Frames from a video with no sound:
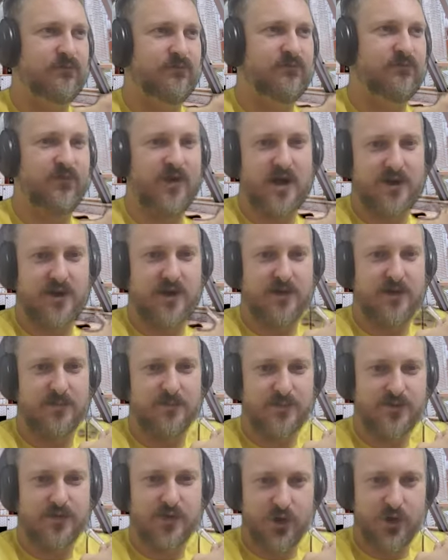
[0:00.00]
fuck
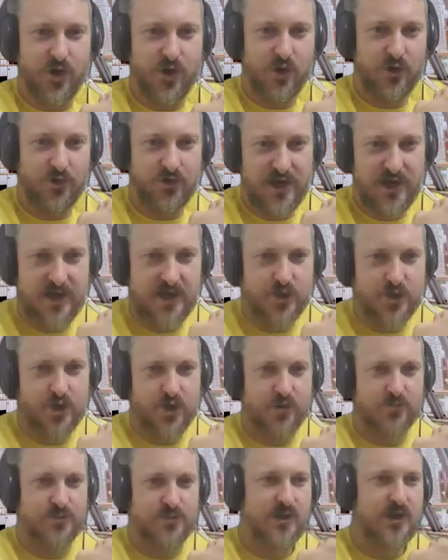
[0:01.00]
ups, on their
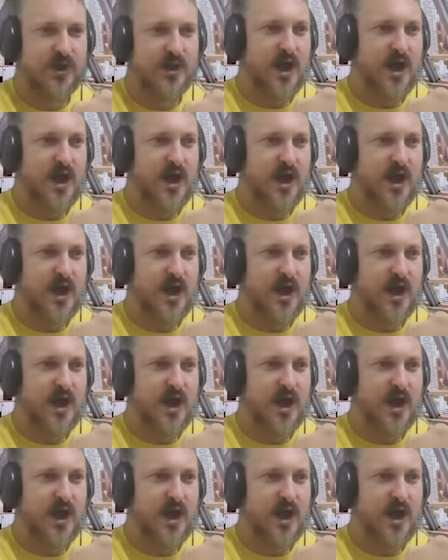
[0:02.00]
jobs.